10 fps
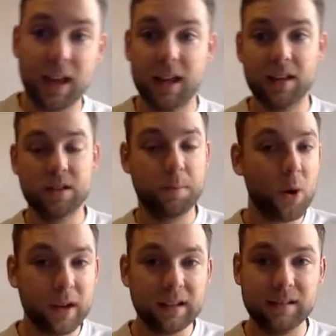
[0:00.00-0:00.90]
to be
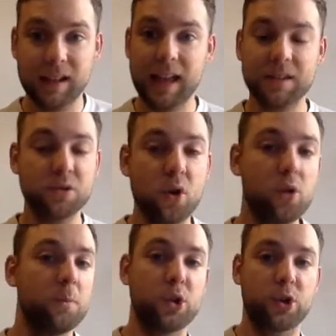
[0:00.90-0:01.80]
honest, it's
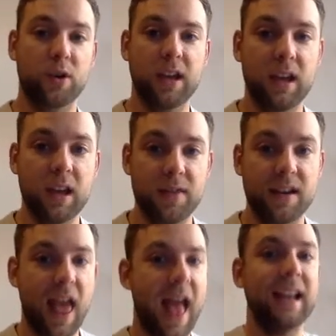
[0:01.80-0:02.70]
not much trickier
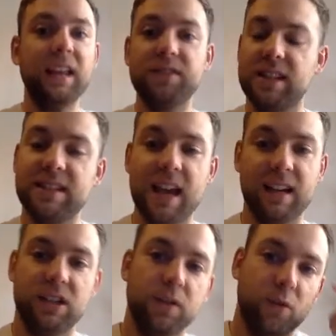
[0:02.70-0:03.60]
than any of the
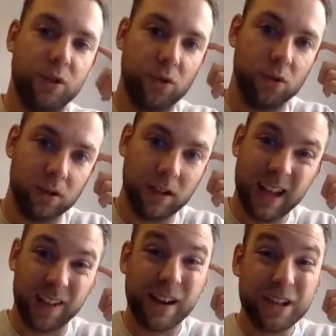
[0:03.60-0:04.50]
techniques you've already done.
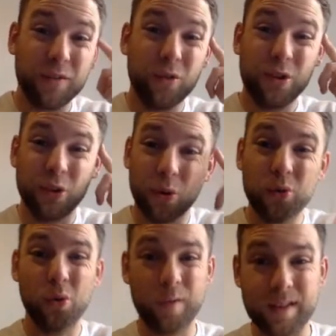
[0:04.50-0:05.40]
In fact, you've already done
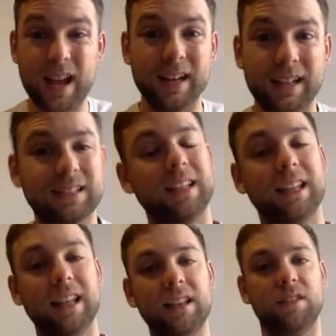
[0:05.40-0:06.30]
all the techniques that you
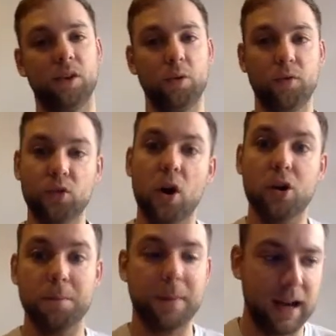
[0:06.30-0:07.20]
need to, you've just got to
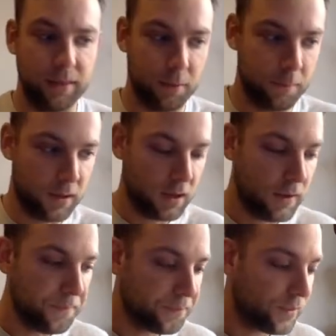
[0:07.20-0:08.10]
combine them.
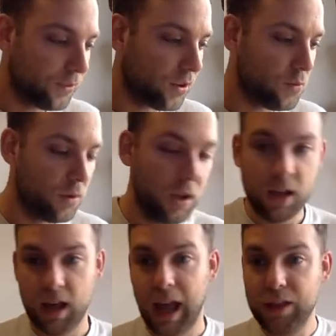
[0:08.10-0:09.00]
So,
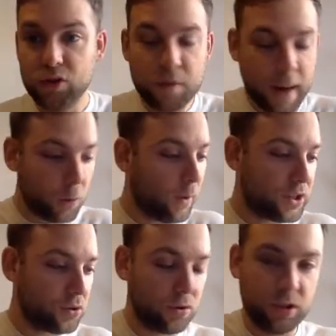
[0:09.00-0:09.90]
it doesn't matter
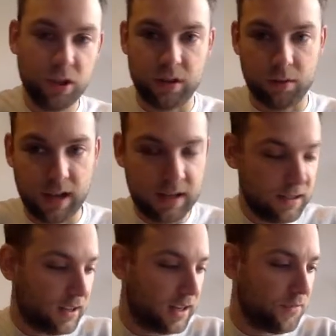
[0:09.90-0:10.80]
which order you do this,
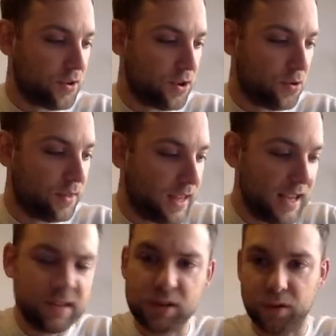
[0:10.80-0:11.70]
you can either do
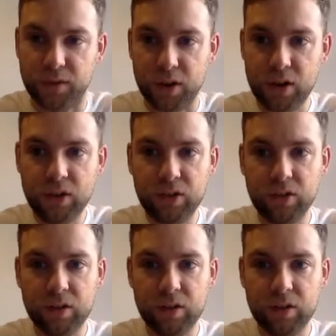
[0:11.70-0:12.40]
these 2 first,